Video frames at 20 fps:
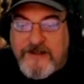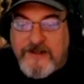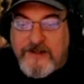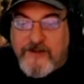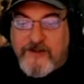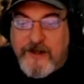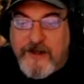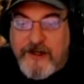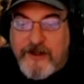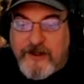
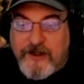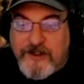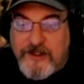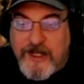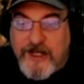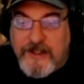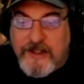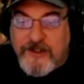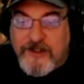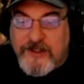greater
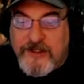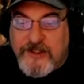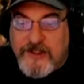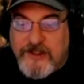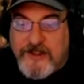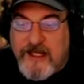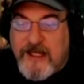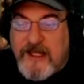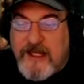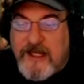
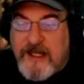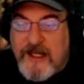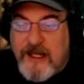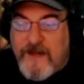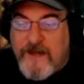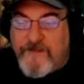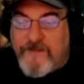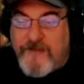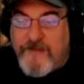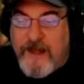challenges
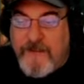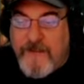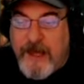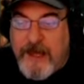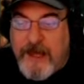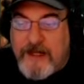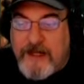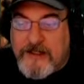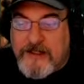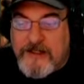if they
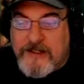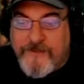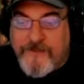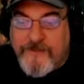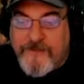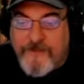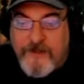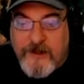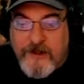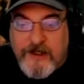manage to
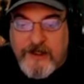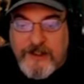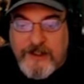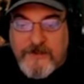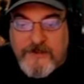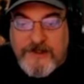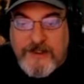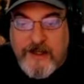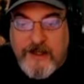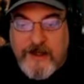furnish
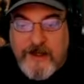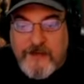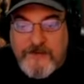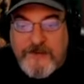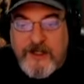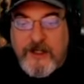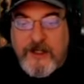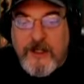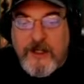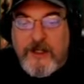
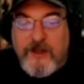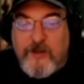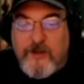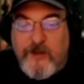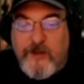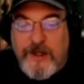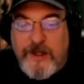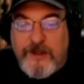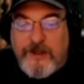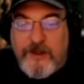themselves
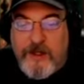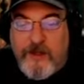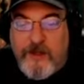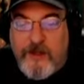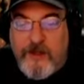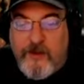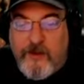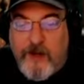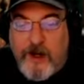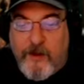with
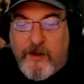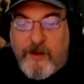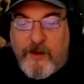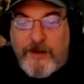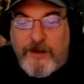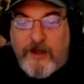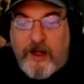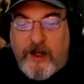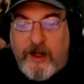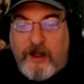the
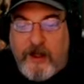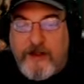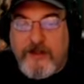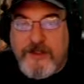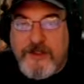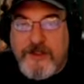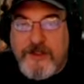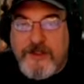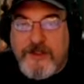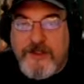wherewithal
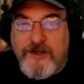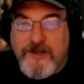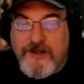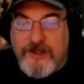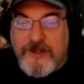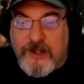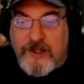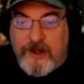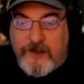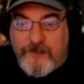to do
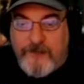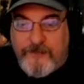so.